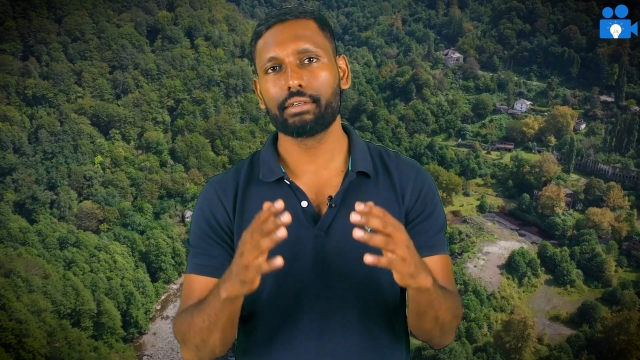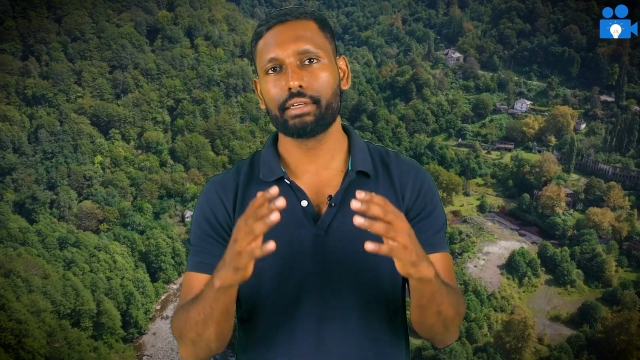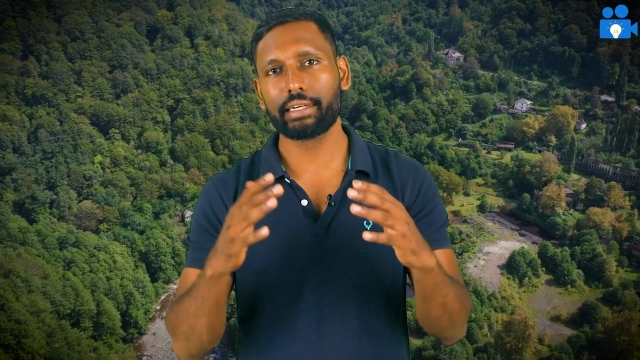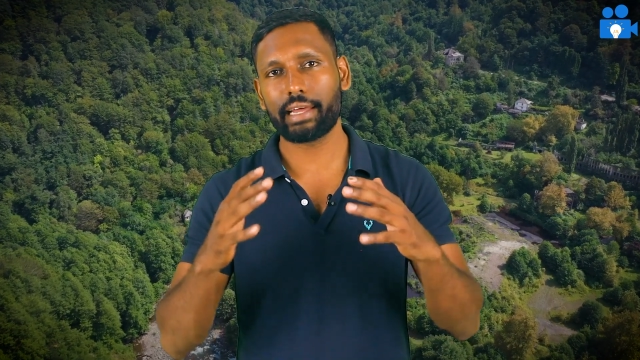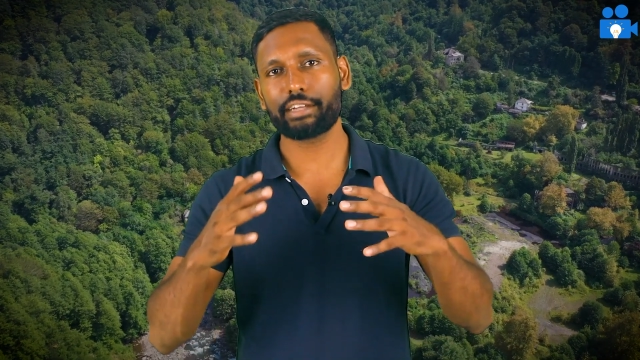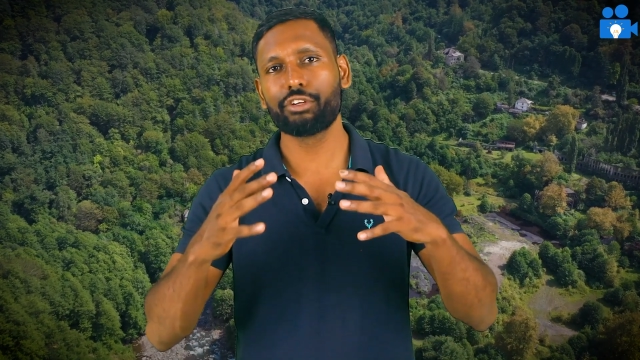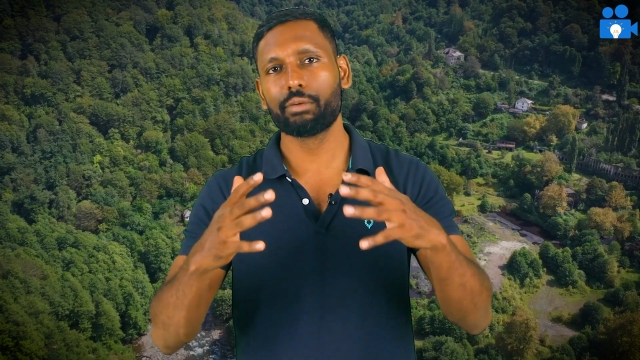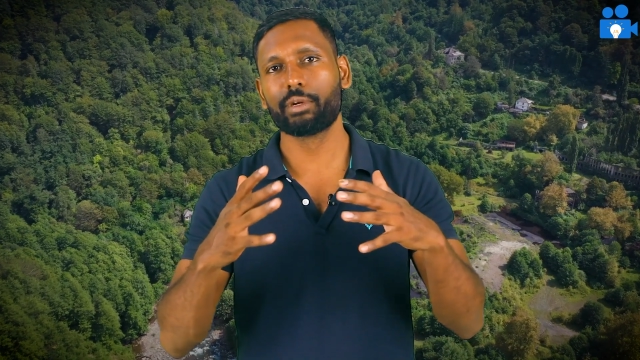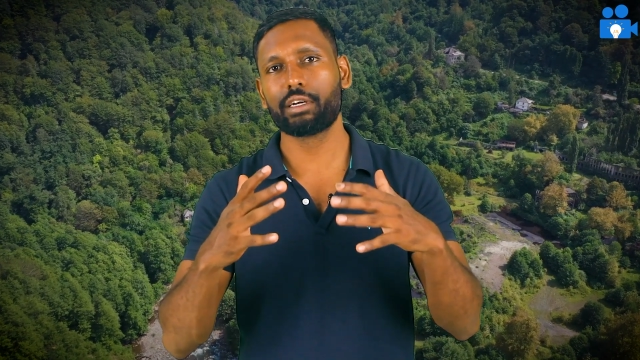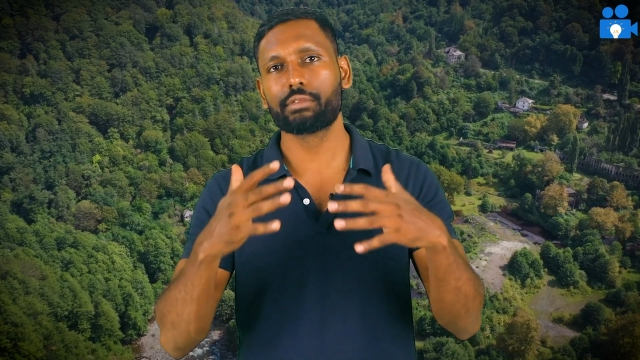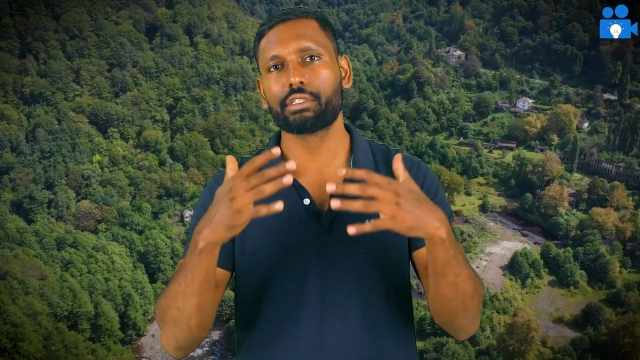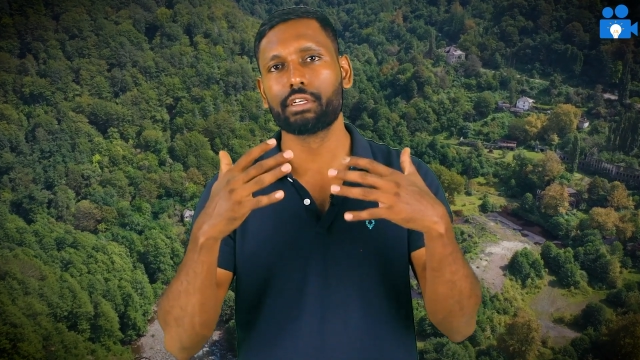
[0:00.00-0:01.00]
It actually
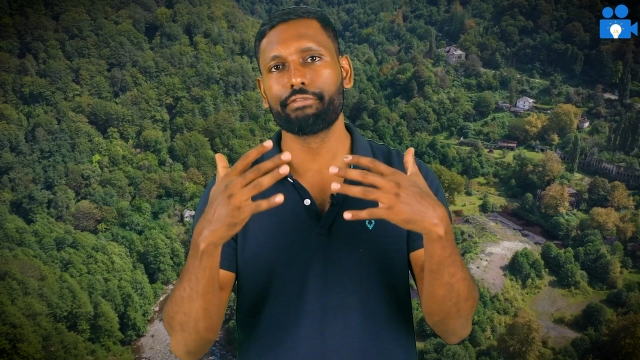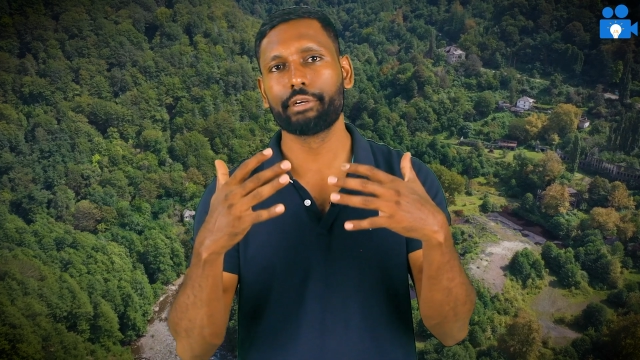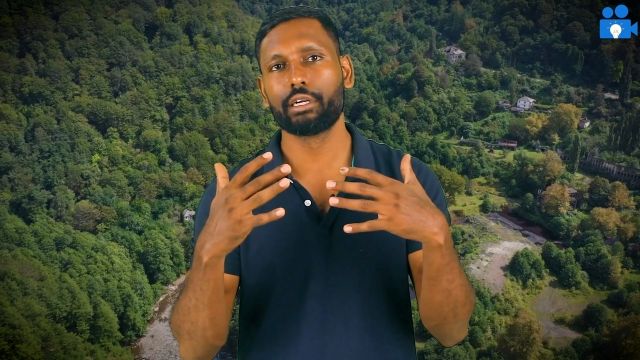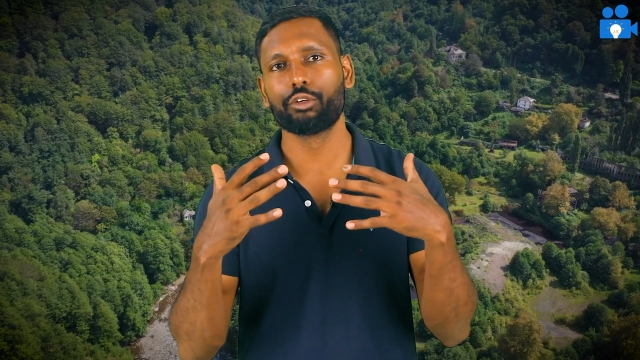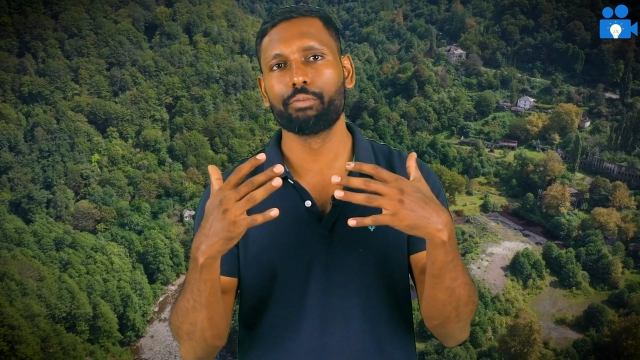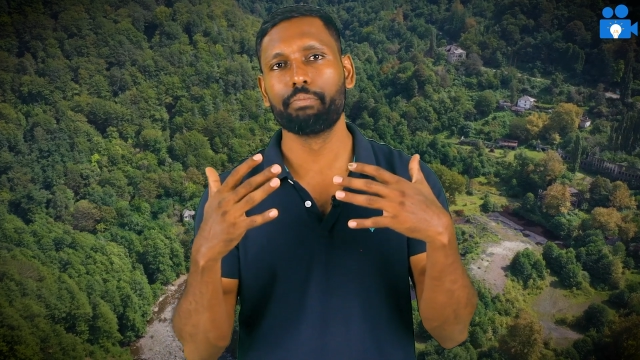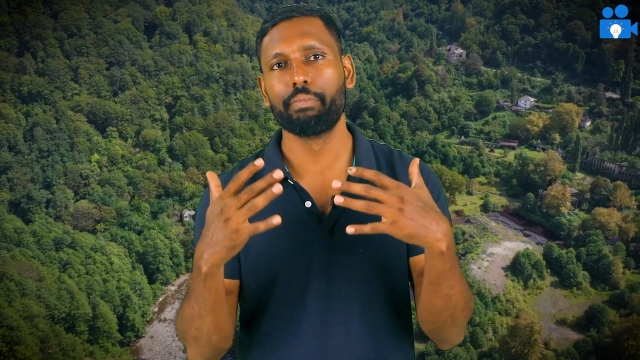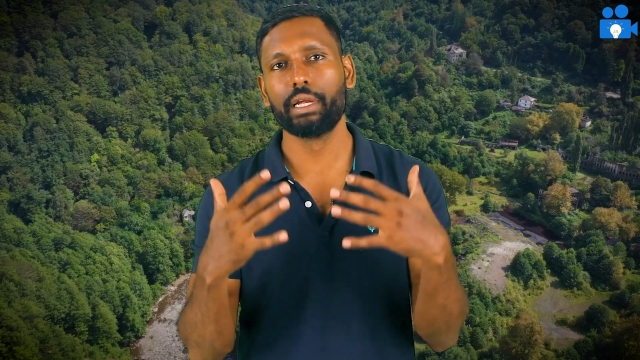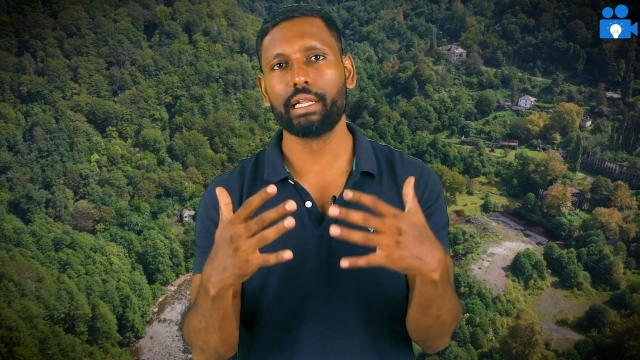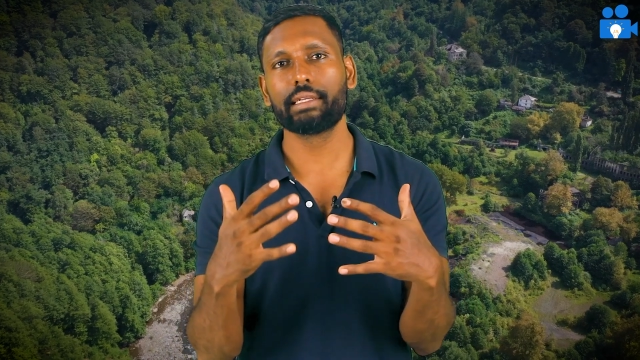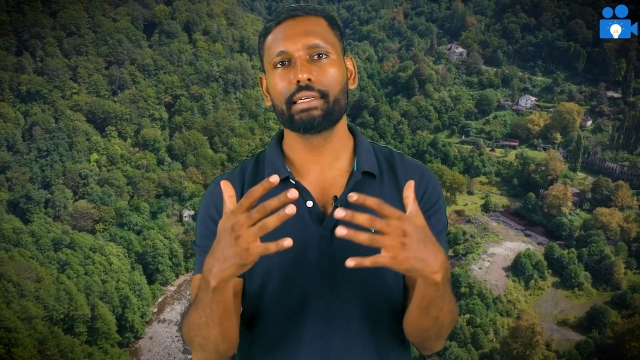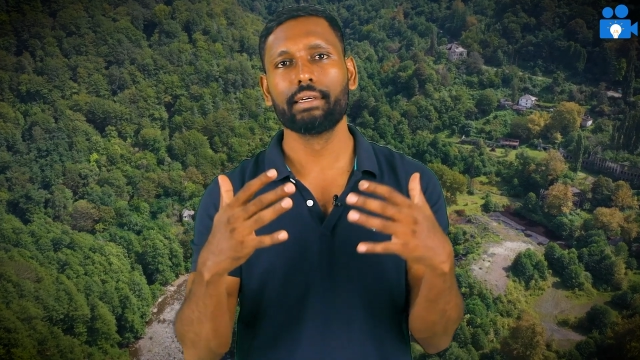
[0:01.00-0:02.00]
becomes difficult to
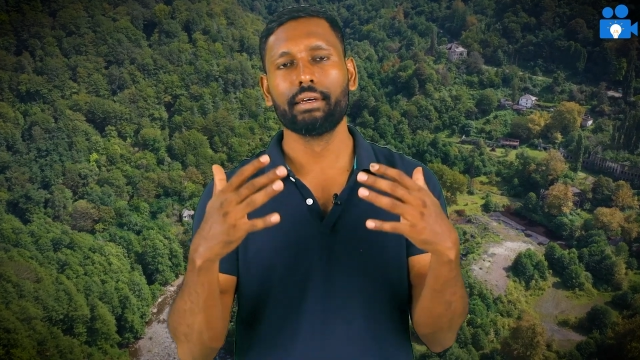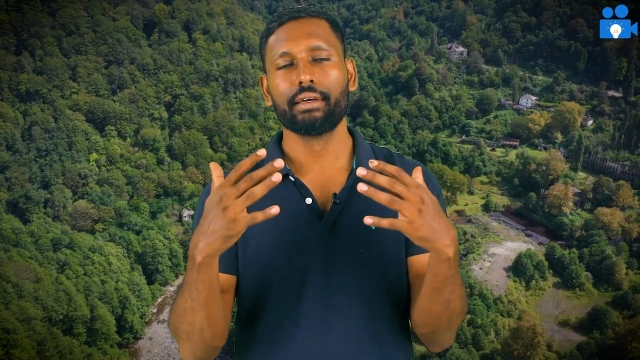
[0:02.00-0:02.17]
build